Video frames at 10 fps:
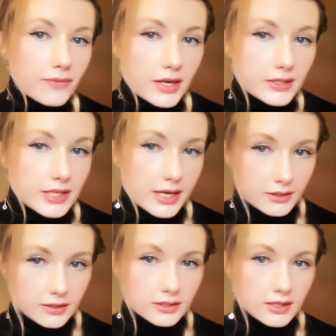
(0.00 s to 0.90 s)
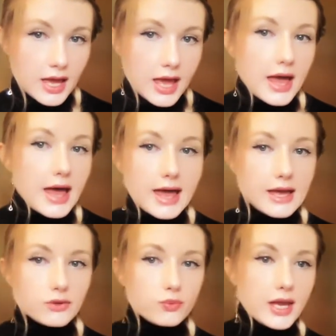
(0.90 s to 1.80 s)
sense,
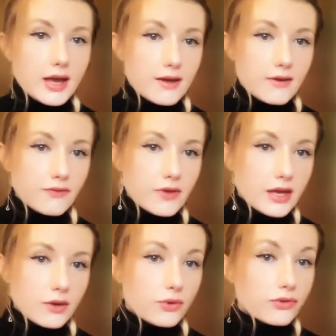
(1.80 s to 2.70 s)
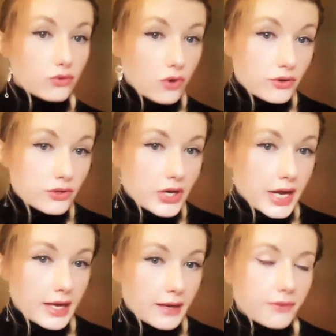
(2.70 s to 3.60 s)
and we have a withdrawn
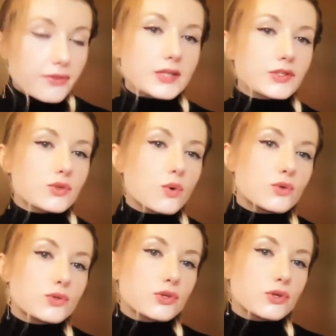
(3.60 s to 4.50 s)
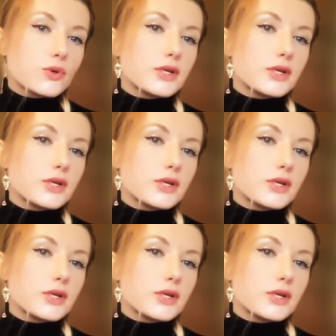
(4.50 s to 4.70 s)
type that's also